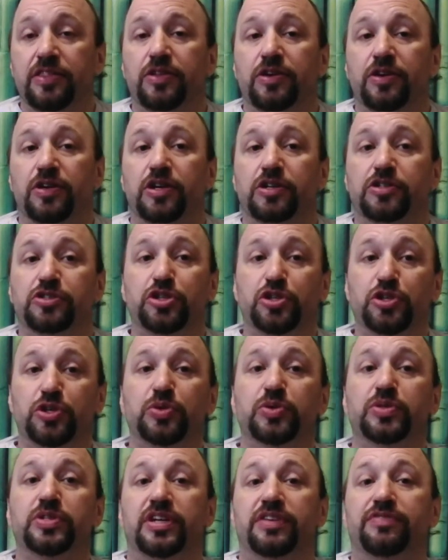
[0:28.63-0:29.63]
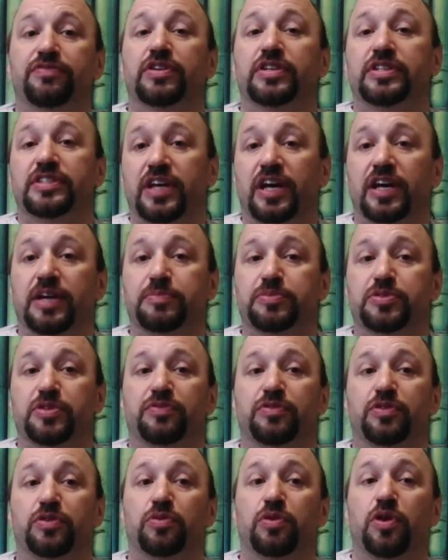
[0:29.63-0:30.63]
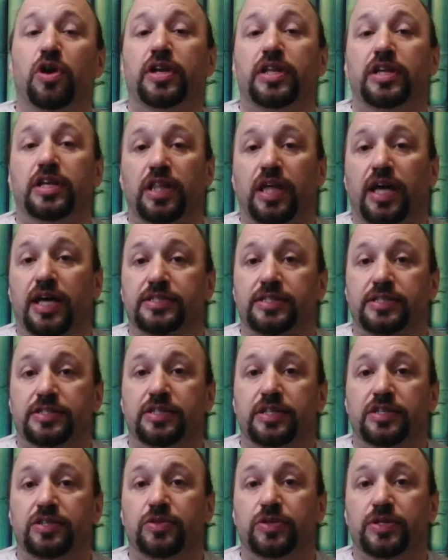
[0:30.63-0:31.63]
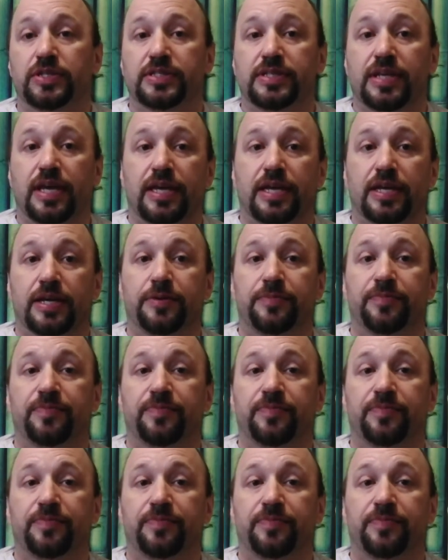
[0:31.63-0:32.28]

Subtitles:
there are two different types of karate classes that you can take.